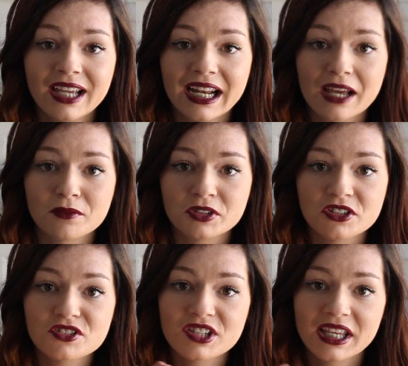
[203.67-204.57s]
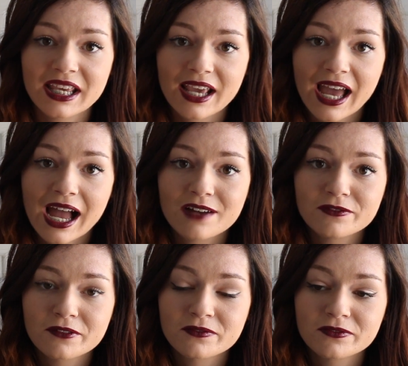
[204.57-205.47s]
And I will usually eat
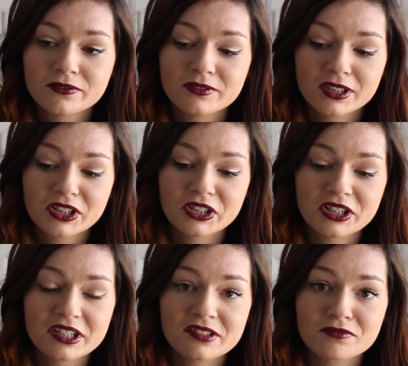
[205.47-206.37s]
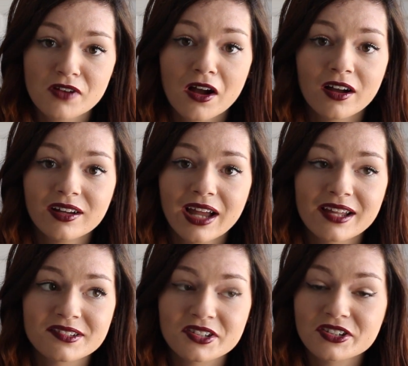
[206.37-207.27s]
half of the cookies raw
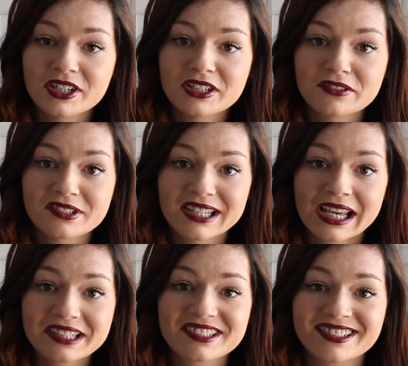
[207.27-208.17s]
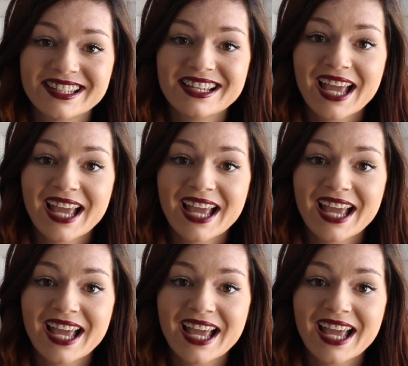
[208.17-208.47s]
as cookie dough snacks,